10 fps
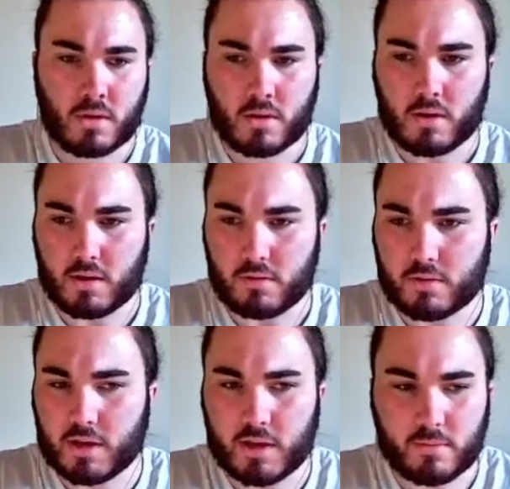
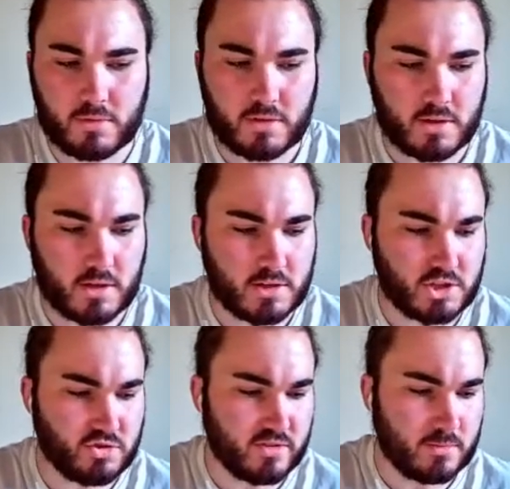Okay, with the
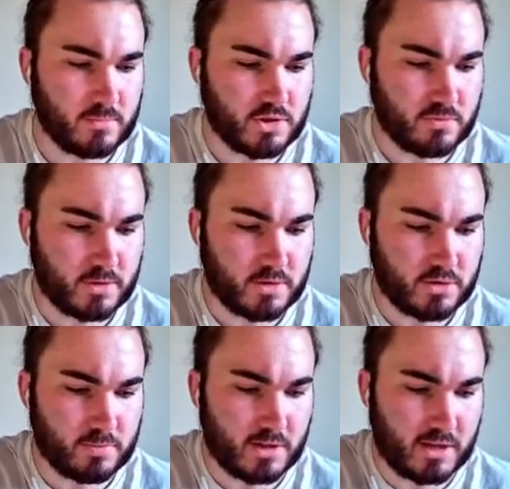stream, we should
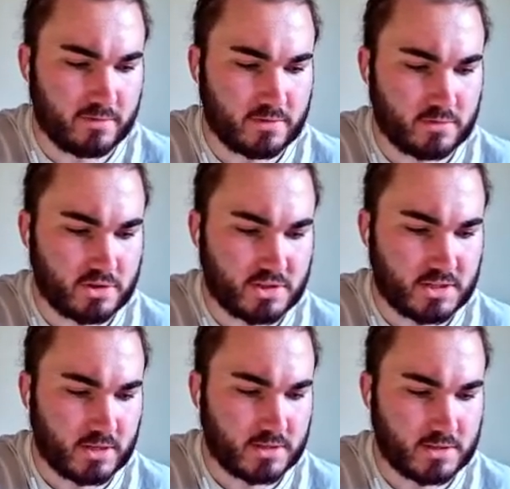be live. So I'm just
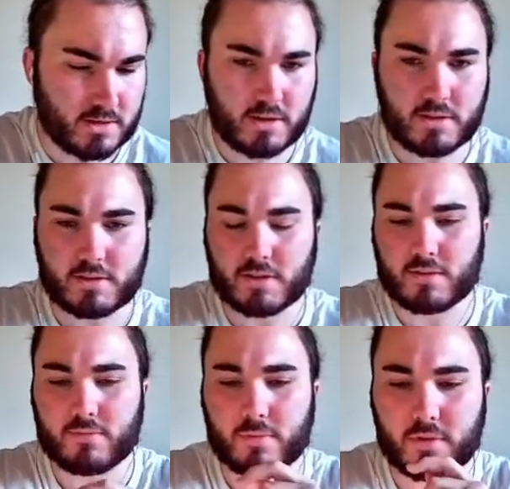testing it, see if